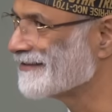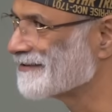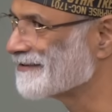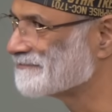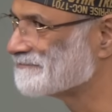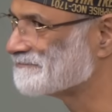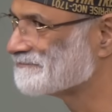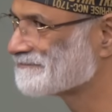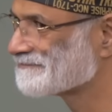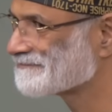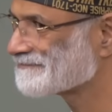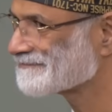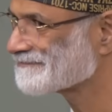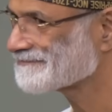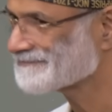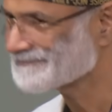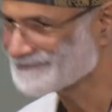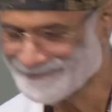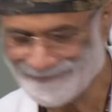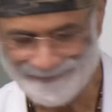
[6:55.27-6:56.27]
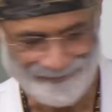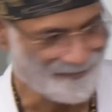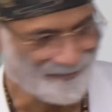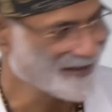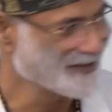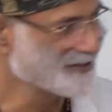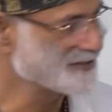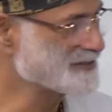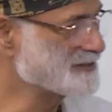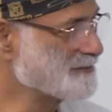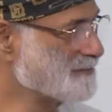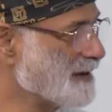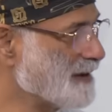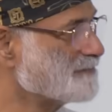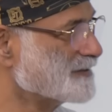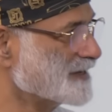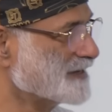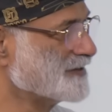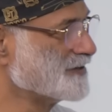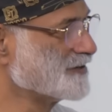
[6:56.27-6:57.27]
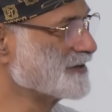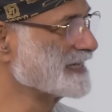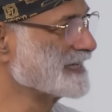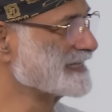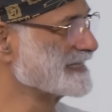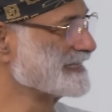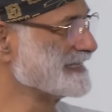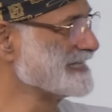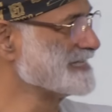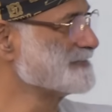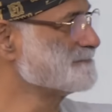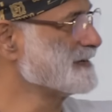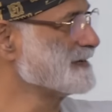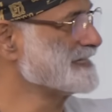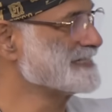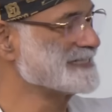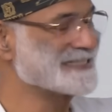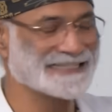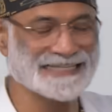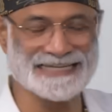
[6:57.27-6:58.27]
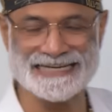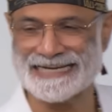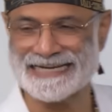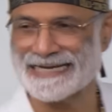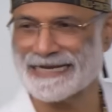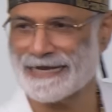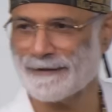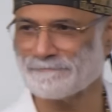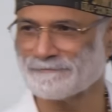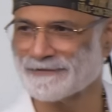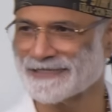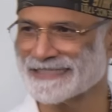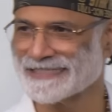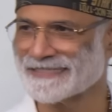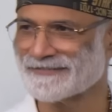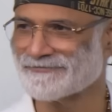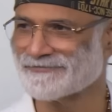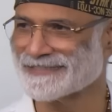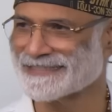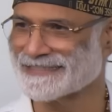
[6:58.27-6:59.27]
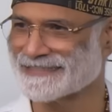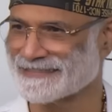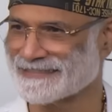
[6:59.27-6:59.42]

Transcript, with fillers: either. Because remember, you get these patients get leptin